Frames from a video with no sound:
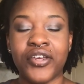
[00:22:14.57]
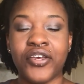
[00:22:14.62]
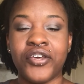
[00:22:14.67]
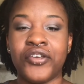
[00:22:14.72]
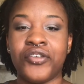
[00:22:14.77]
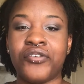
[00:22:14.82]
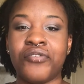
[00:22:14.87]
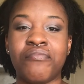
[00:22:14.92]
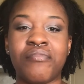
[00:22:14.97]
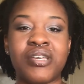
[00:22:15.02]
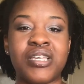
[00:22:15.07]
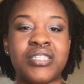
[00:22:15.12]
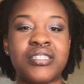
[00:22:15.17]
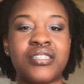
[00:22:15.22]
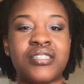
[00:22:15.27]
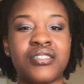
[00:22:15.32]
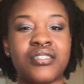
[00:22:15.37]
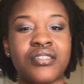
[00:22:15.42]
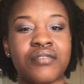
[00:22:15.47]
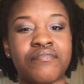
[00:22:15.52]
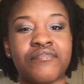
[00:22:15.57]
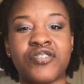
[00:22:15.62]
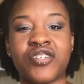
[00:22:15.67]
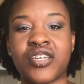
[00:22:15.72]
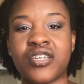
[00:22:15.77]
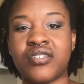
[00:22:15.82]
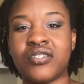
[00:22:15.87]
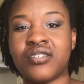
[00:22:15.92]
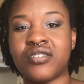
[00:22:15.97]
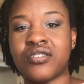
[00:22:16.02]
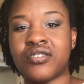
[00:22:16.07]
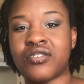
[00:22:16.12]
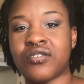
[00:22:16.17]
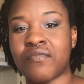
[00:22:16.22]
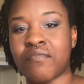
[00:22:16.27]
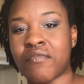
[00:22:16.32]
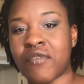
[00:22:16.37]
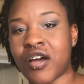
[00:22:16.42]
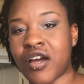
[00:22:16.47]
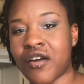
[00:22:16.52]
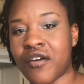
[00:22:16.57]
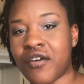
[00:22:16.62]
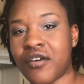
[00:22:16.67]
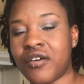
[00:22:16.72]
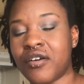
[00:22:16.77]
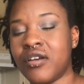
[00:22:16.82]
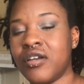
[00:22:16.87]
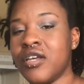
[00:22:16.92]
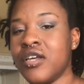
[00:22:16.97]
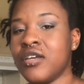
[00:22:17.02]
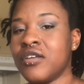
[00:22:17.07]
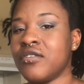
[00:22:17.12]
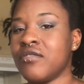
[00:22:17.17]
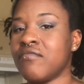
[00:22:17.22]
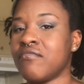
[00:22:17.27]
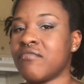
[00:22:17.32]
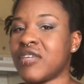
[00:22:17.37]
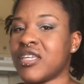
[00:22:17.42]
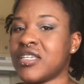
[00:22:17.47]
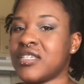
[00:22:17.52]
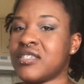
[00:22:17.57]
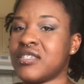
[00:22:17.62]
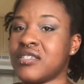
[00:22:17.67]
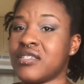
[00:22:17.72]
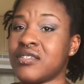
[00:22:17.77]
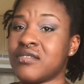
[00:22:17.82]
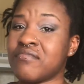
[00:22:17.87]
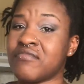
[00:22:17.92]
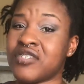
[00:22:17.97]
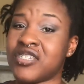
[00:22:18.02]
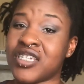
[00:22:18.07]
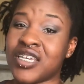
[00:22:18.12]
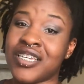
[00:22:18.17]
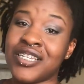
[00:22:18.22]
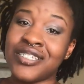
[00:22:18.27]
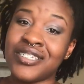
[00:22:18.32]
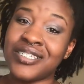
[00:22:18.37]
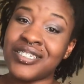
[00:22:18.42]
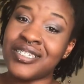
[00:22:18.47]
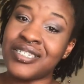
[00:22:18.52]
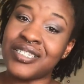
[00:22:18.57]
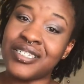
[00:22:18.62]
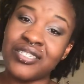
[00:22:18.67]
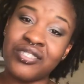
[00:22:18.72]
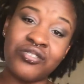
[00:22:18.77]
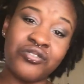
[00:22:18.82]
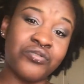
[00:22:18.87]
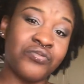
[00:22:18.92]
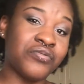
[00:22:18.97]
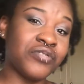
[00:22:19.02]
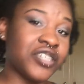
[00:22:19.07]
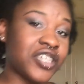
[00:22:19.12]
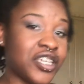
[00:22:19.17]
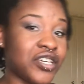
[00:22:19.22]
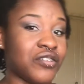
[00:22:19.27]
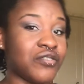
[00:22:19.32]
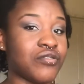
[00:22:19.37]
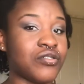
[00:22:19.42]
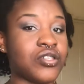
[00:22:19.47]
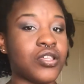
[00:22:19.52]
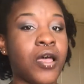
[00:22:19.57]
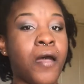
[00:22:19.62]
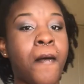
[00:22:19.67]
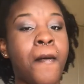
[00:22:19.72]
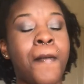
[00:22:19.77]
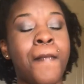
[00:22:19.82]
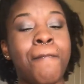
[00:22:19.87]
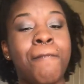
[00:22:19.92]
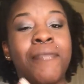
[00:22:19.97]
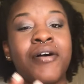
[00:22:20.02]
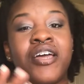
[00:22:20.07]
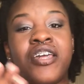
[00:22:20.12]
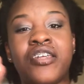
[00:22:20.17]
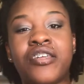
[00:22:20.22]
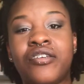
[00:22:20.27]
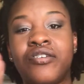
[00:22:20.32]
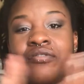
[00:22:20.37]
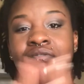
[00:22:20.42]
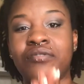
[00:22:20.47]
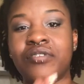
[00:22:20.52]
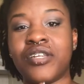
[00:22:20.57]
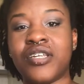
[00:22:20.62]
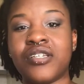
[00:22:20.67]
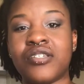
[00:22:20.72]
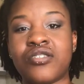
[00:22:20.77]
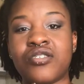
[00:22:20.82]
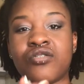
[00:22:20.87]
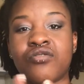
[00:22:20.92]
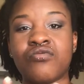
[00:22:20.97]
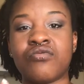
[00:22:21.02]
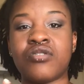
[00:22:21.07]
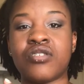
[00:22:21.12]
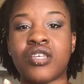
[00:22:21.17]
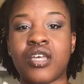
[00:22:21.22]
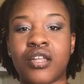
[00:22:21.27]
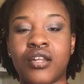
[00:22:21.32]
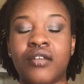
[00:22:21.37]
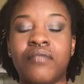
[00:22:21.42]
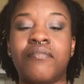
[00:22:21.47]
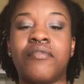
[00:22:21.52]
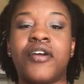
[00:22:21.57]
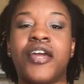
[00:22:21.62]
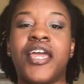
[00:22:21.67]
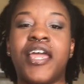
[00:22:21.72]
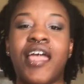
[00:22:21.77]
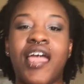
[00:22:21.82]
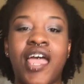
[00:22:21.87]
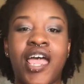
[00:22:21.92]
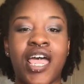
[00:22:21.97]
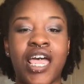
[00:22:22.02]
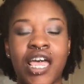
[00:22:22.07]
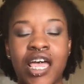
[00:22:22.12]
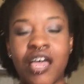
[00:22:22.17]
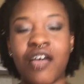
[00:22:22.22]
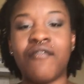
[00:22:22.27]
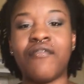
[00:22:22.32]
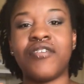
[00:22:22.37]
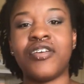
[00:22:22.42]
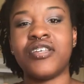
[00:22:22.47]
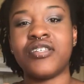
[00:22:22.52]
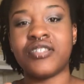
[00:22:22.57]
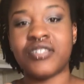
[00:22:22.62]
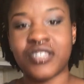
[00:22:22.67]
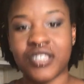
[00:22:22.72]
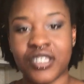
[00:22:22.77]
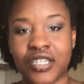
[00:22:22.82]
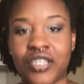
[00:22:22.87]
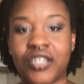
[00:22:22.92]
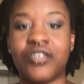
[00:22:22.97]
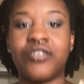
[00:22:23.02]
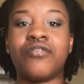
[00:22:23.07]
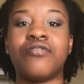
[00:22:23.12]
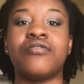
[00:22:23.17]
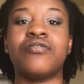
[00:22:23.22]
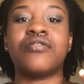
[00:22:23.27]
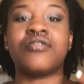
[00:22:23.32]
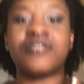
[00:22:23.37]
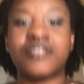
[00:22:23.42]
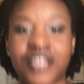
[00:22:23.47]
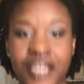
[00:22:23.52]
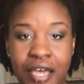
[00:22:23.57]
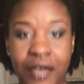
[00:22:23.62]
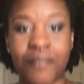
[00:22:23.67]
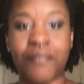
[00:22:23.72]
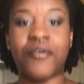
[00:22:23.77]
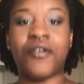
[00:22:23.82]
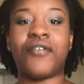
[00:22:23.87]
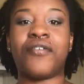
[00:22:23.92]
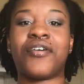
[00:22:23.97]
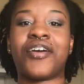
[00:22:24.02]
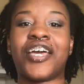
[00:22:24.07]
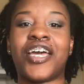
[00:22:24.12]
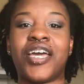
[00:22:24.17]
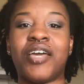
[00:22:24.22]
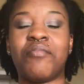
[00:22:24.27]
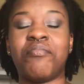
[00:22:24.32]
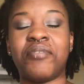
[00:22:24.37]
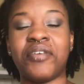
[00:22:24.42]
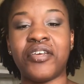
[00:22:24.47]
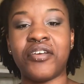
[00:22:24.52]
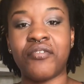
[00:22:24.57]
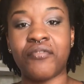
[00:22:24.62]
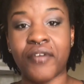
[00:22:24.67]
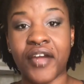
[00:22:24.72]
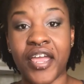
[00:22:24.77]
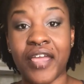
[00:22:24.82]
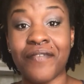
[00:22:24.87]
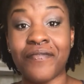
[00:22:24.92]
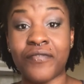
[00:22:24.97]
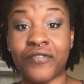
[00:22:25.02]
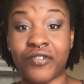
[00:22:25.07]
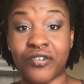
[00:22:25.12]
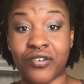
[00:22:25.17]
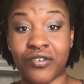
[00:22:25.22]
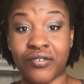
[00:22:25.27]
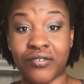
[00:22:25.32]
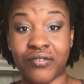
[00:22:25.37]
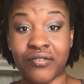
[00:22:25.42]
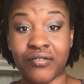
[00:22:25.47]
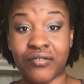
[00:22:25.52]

You may see some changes tomorrow, you may see some changes in 2 years, but you need to celebrate every single step, okay? Be grateful.